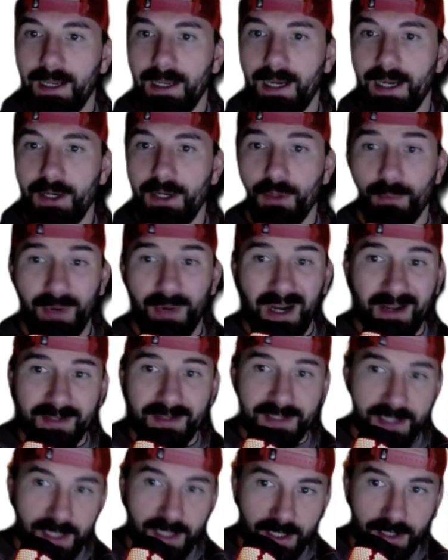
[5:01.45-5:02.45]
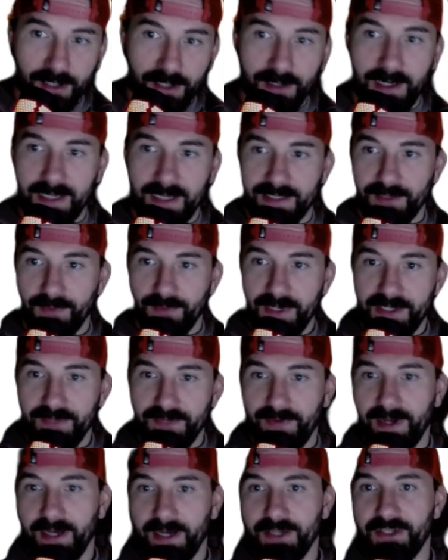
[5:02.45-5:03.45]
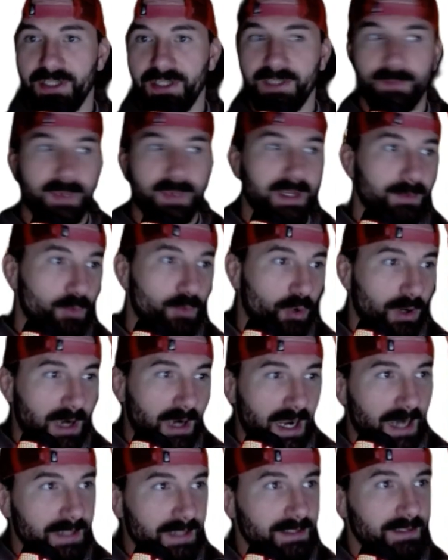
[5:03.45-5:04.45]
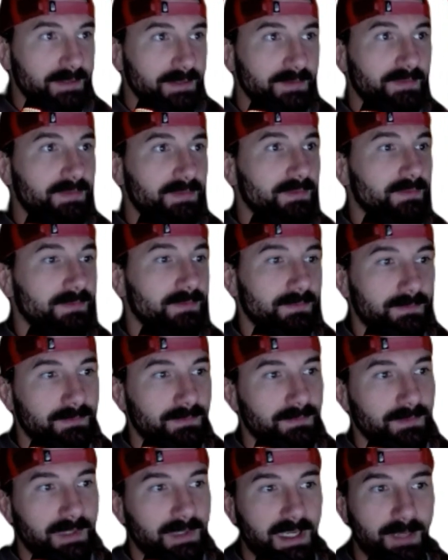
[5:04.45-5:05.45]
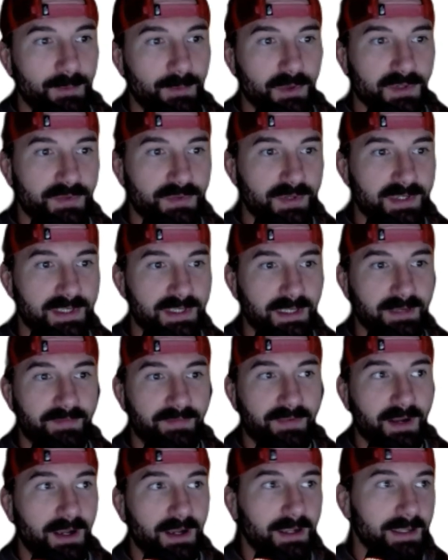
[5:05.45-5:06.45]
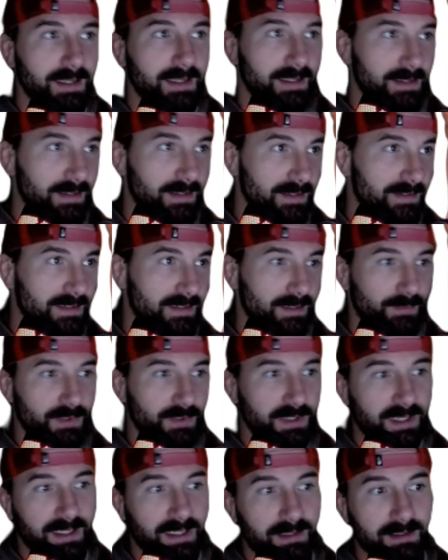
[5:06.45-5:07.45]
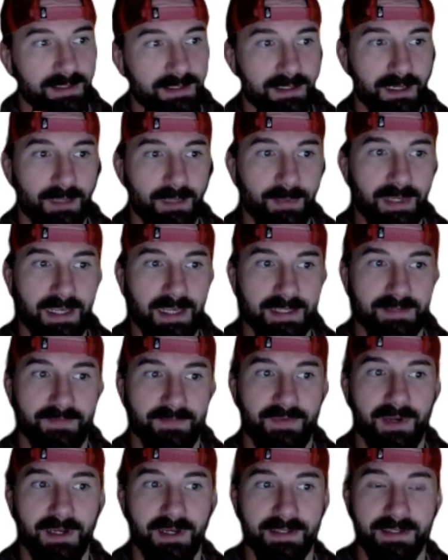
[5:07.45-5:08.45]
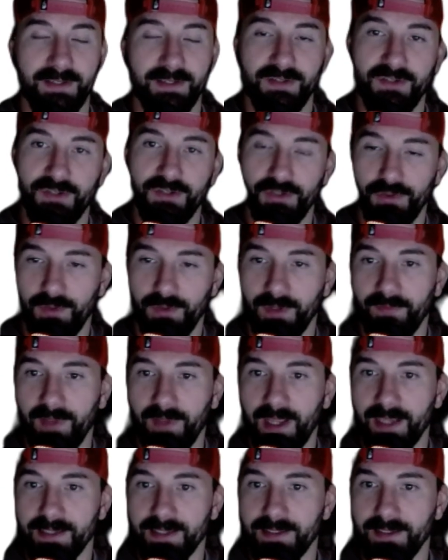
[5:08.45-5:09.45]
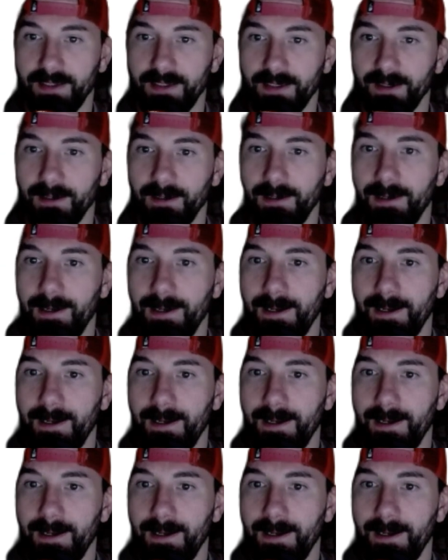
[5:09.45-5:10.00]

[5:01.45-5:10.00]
I know Brown's younger, has the reach advantage. He's been more active. He most recently fought in December. Nicolas Dalby hasn't fought since June of last year.